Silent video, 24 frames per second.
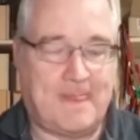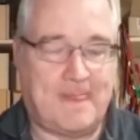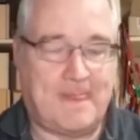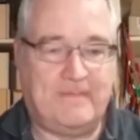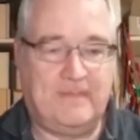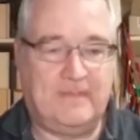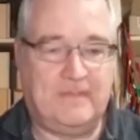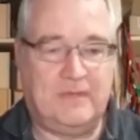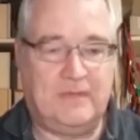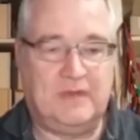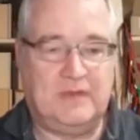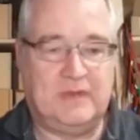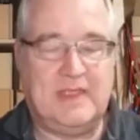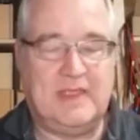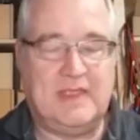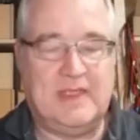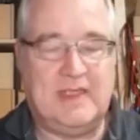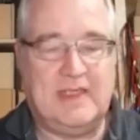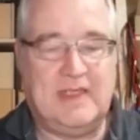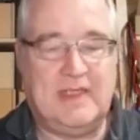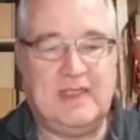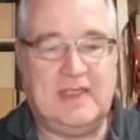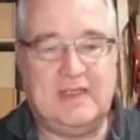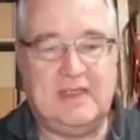what we
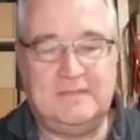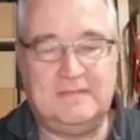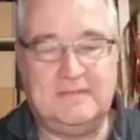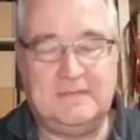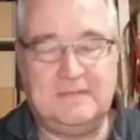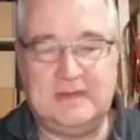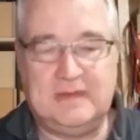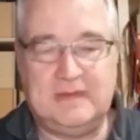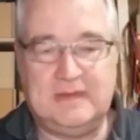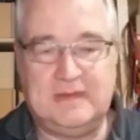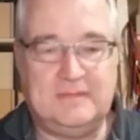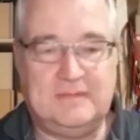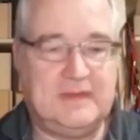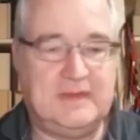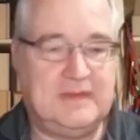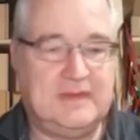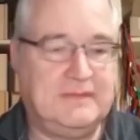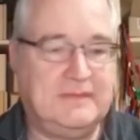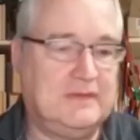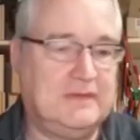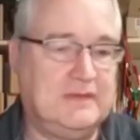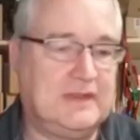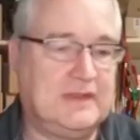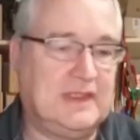have when we
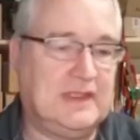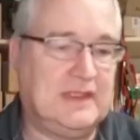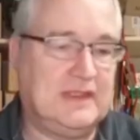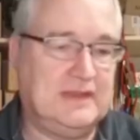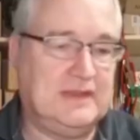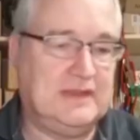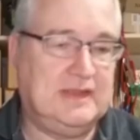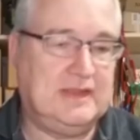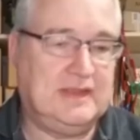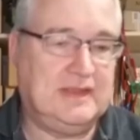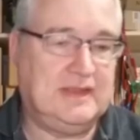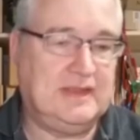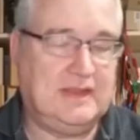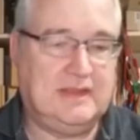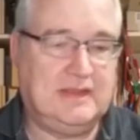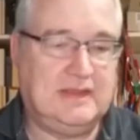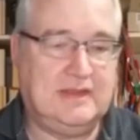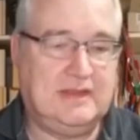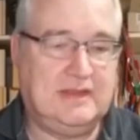look at the